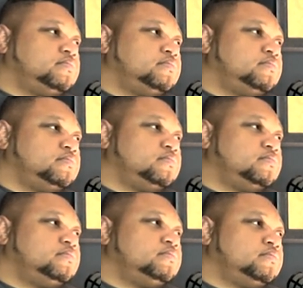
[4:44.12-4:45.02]

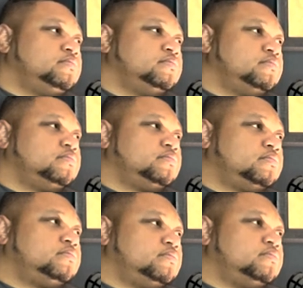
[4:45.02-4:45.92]

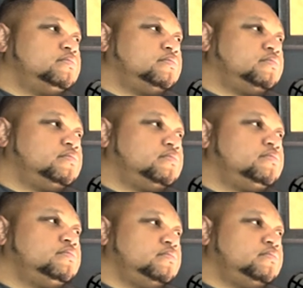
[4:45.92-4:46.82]

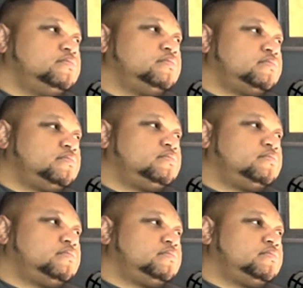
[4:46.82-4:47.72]

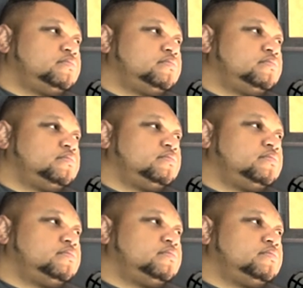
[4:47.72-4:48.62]

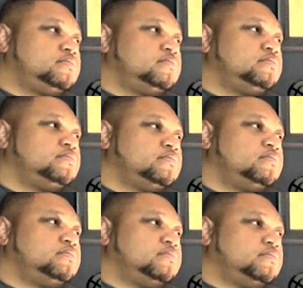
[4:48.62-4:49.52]

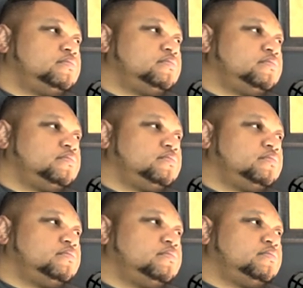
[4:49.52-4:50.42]

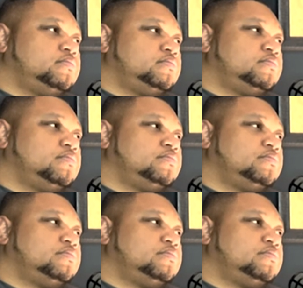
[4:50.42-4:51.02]
This person isn't speaking.